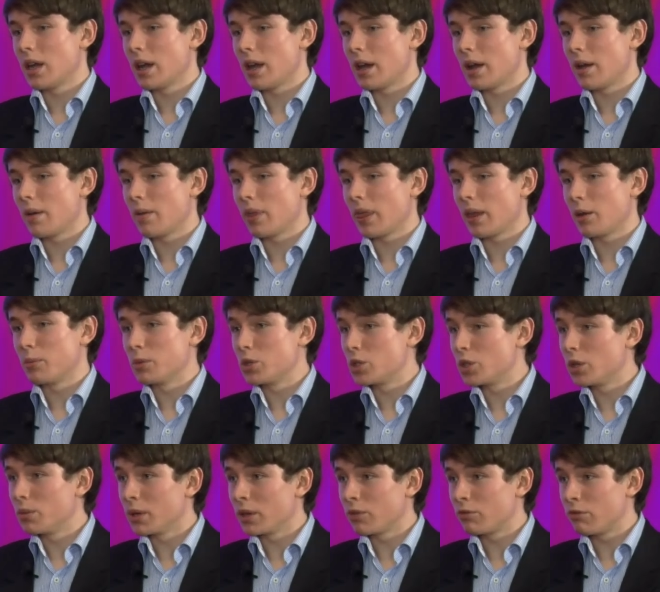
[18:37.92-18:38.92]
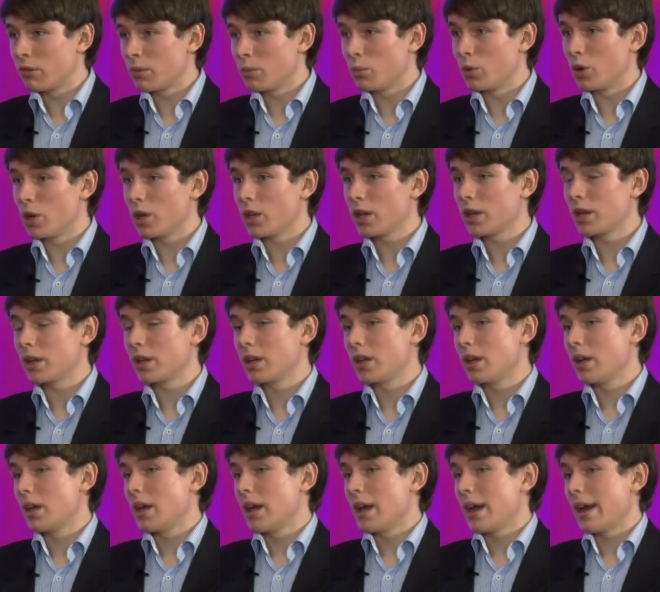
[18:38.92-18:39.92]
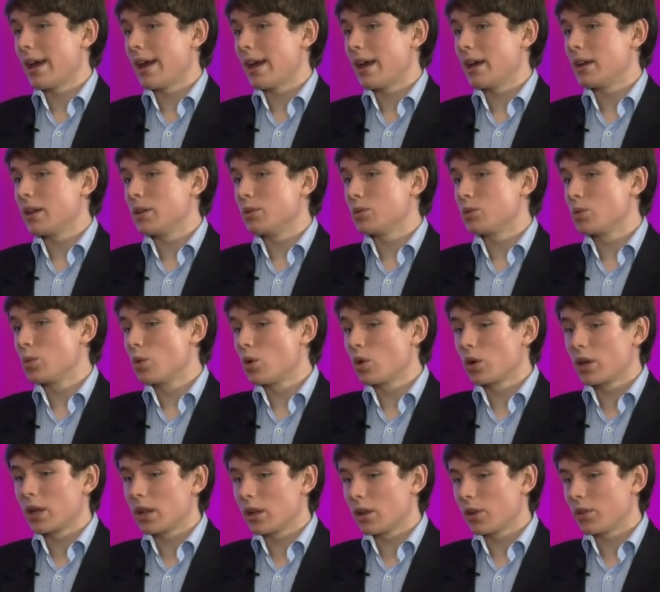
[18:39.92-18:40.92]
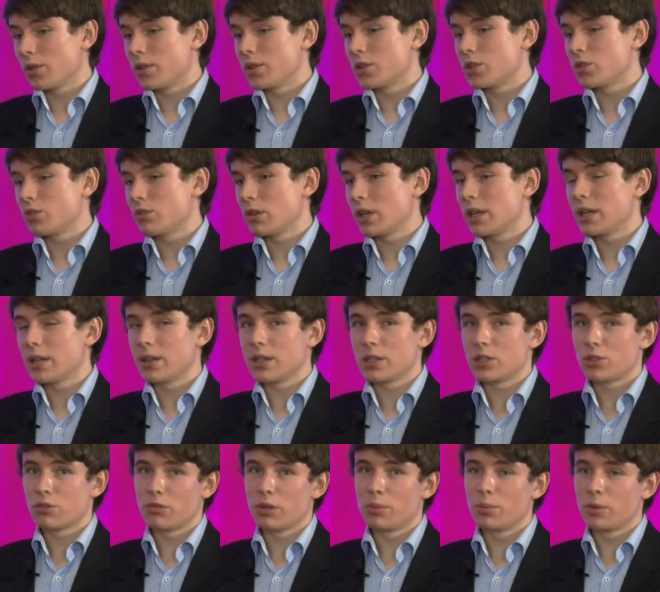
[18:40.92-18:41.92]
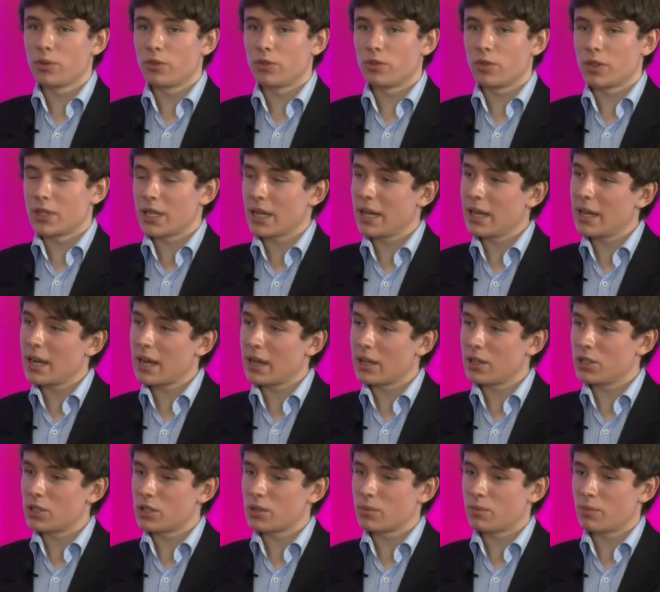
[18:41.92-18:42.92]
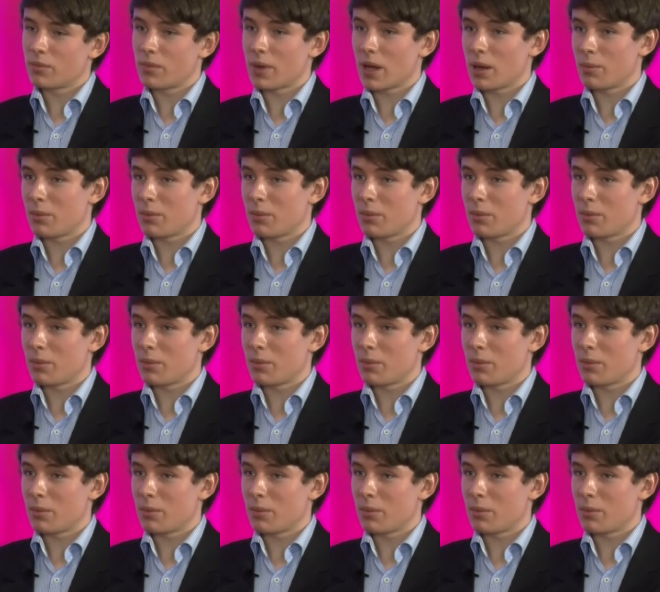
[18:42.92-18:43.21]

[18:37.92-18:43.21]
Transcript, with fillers: uh, I'm assuming from work, and he was walking along the street, and this group of teenagers,